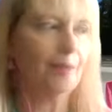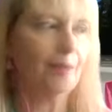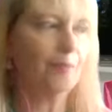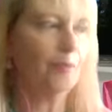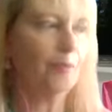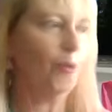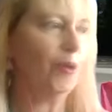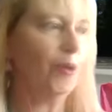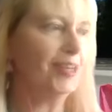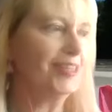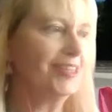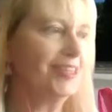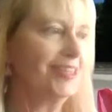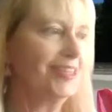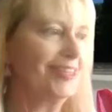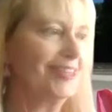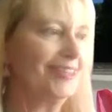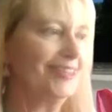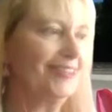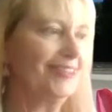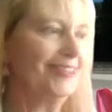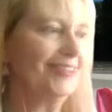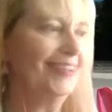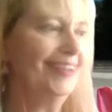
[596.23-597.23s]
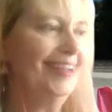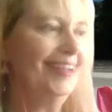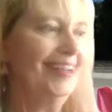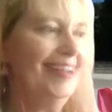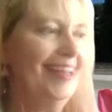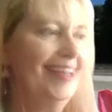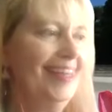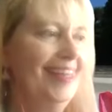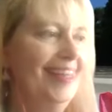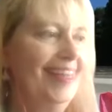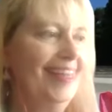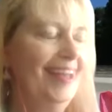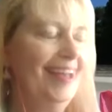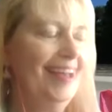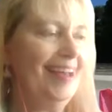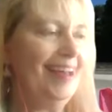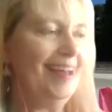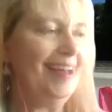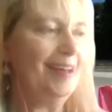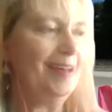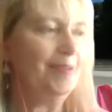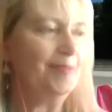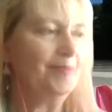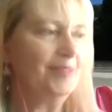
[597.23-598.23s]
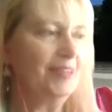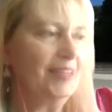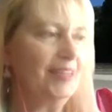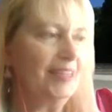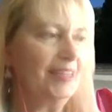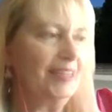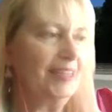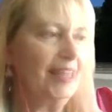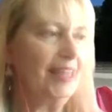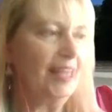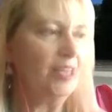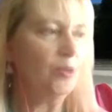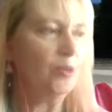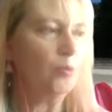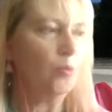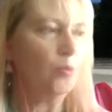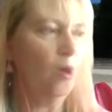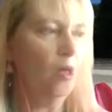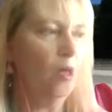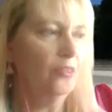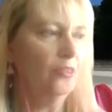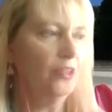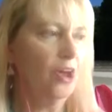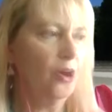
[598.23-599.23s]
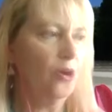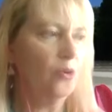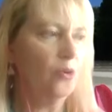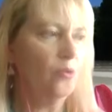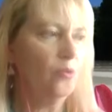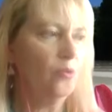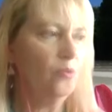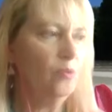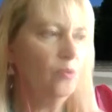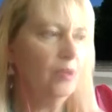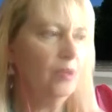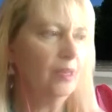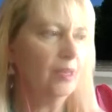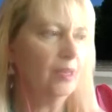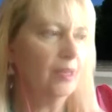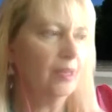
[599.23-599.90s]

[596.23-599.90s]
I'm going to just let you all know